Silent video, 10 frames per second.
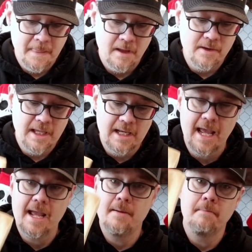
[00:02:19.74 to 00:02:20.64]
You get
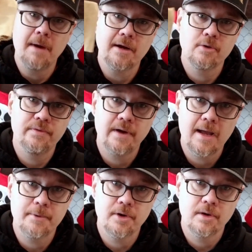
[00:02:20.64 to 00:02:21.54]
a
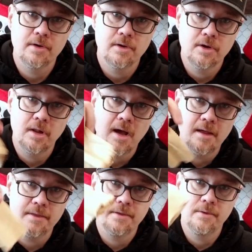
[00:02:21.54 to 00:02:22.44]
microfiber
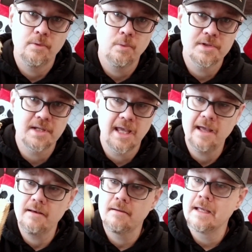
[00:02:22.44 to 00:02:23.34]
cloth. Once
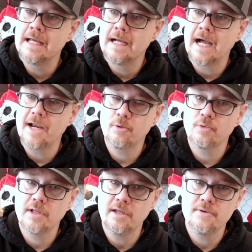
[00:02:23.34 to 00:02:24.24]
again, I don't
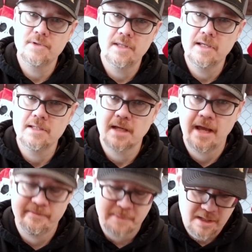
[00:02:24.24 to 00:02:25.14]
really use these. I
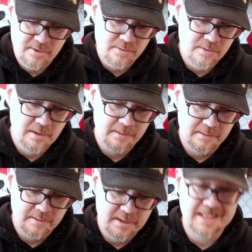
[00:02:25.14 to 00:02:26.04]
have my own
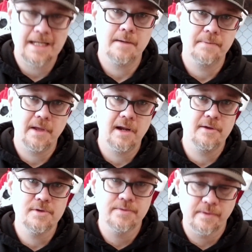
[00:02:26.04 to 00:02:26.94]
setup that I
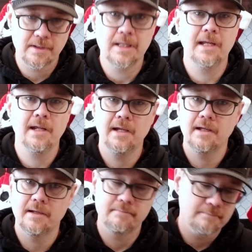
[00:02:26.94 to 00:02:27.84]
use for cleaning
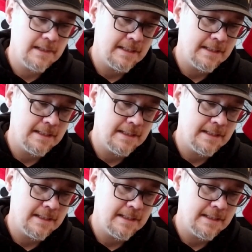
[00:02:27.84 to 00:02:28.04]
and